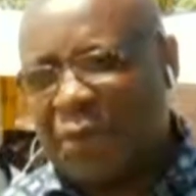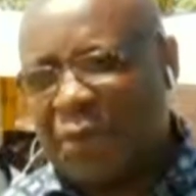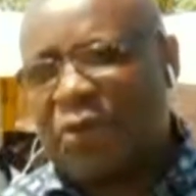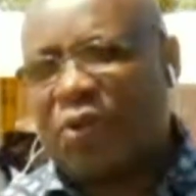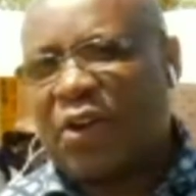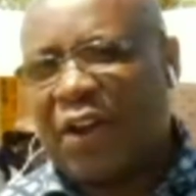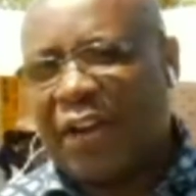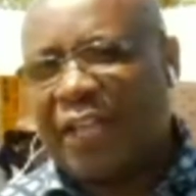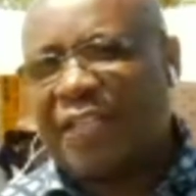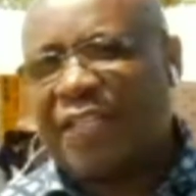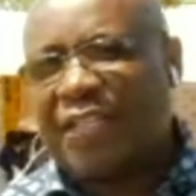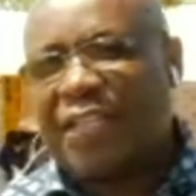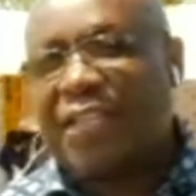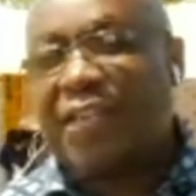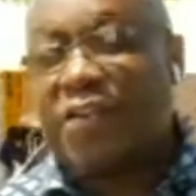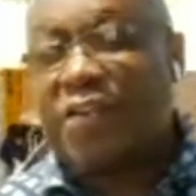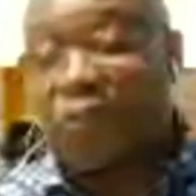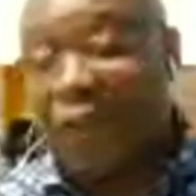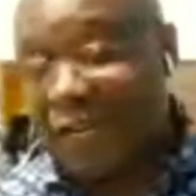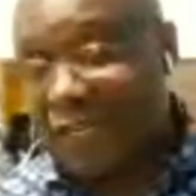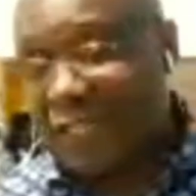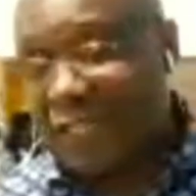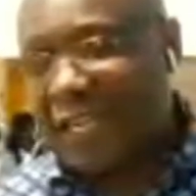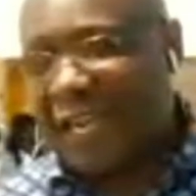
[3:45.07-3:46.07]
bureaucratic
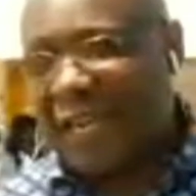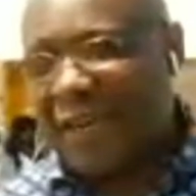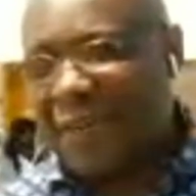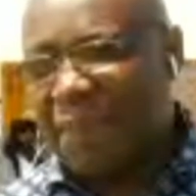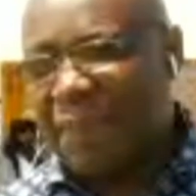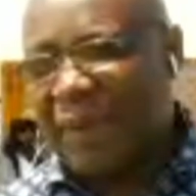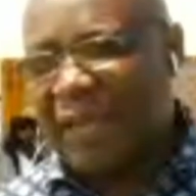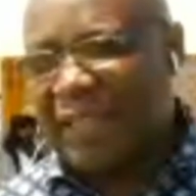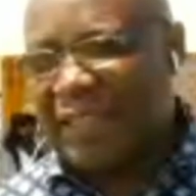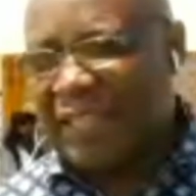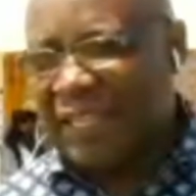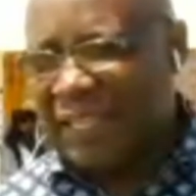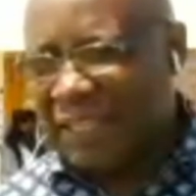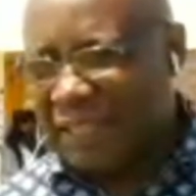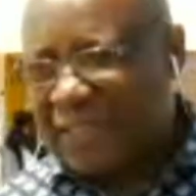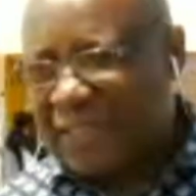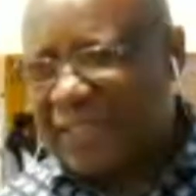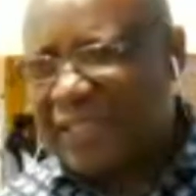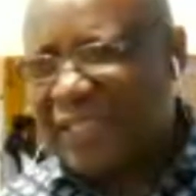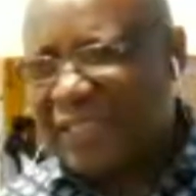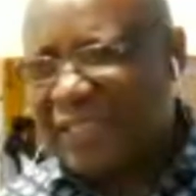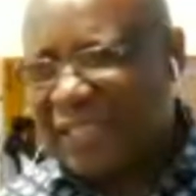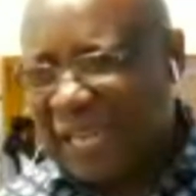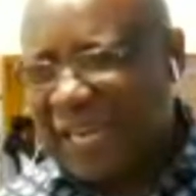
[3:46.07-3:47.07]
red tape, I think
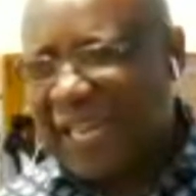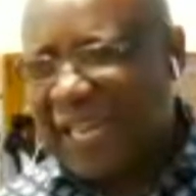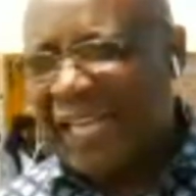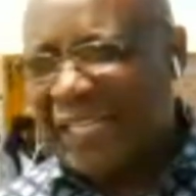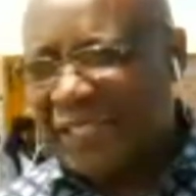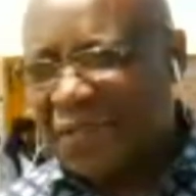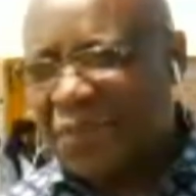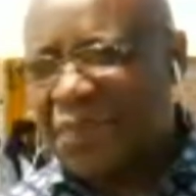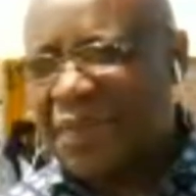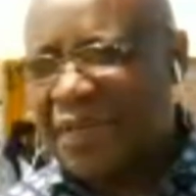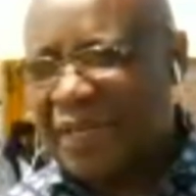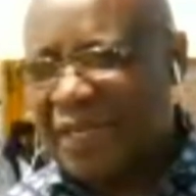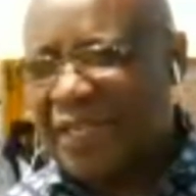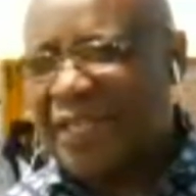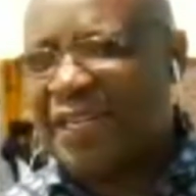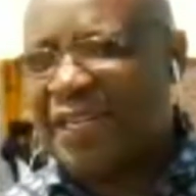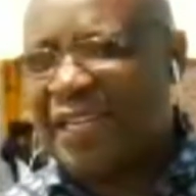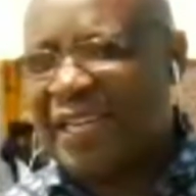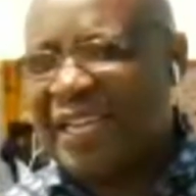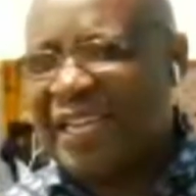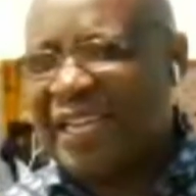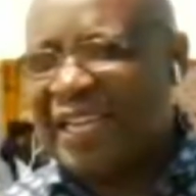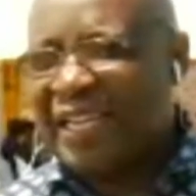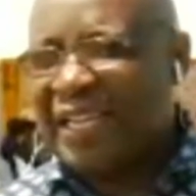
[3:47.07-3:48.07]
that has
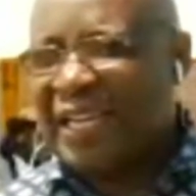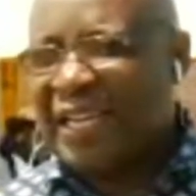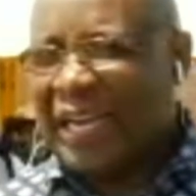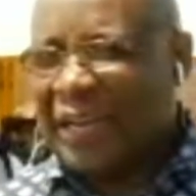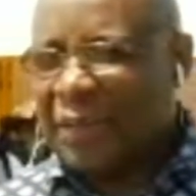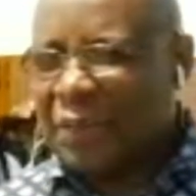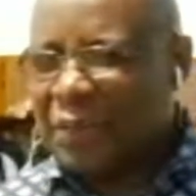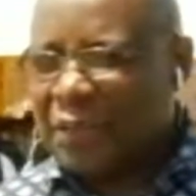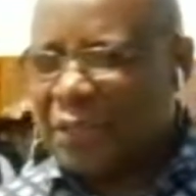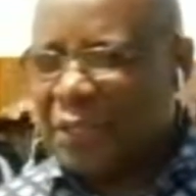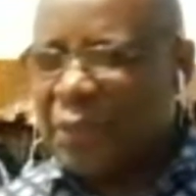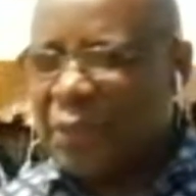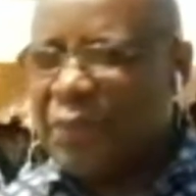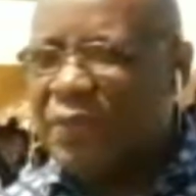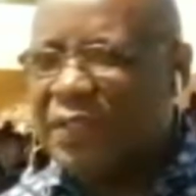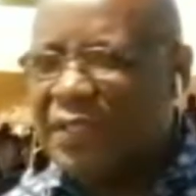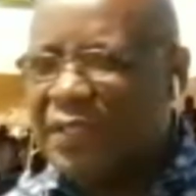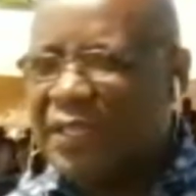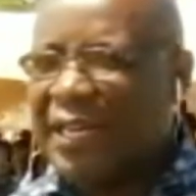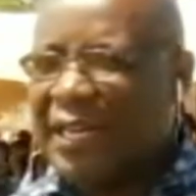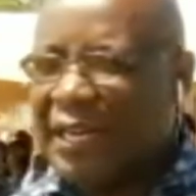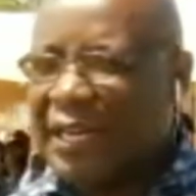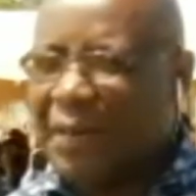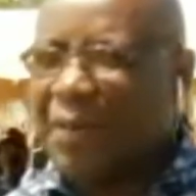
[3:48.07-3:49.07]
been uh,
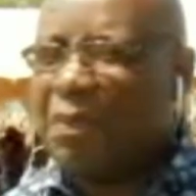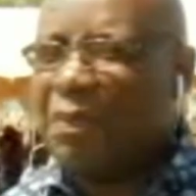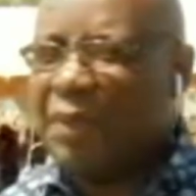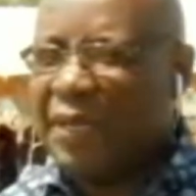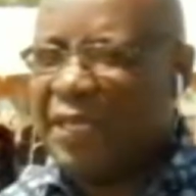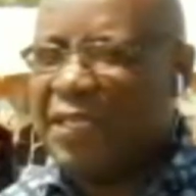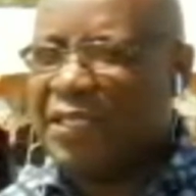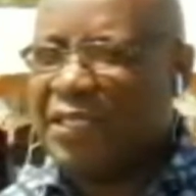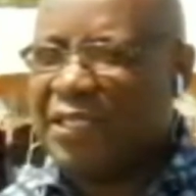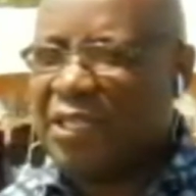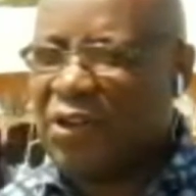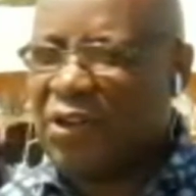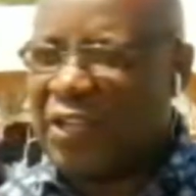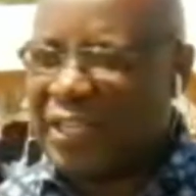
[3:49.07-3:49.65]
losing a little bit.